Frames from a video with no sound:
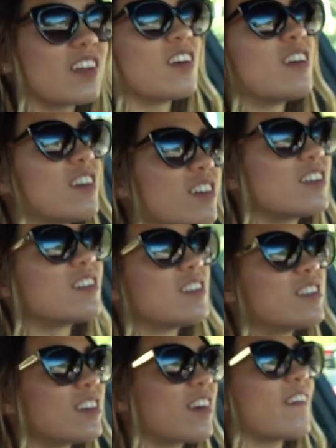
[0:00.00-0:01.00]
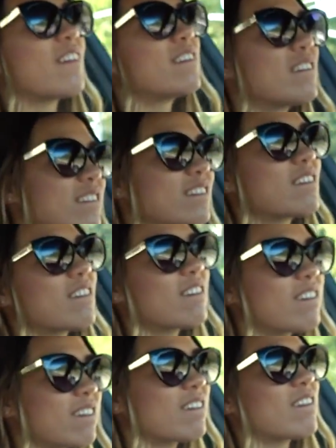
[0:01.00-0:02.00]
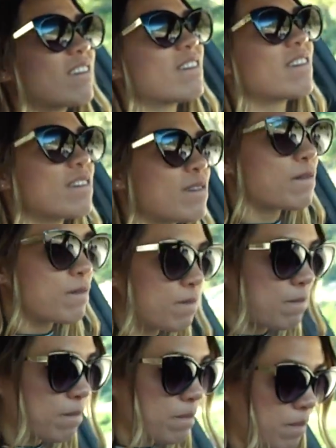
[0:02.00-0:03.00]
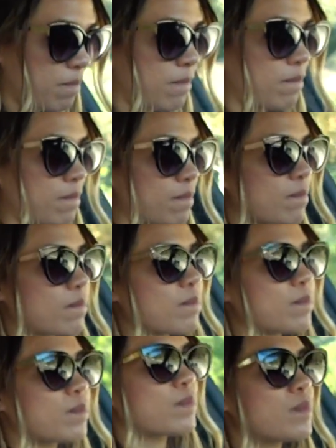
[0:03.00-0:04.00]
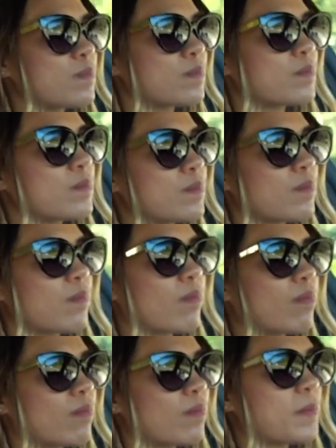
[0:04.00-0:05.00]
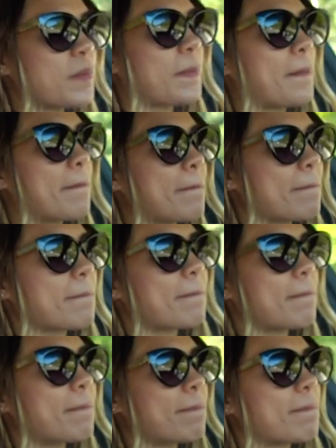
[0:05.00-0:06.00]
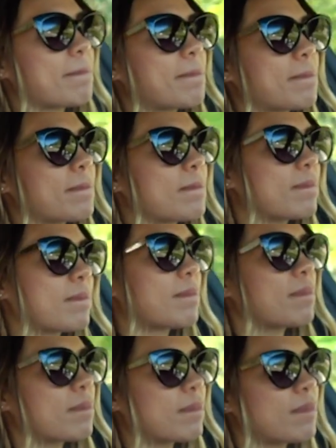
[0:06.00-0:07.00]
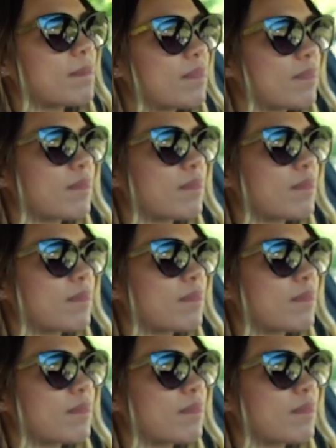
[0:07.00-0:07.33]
(silent)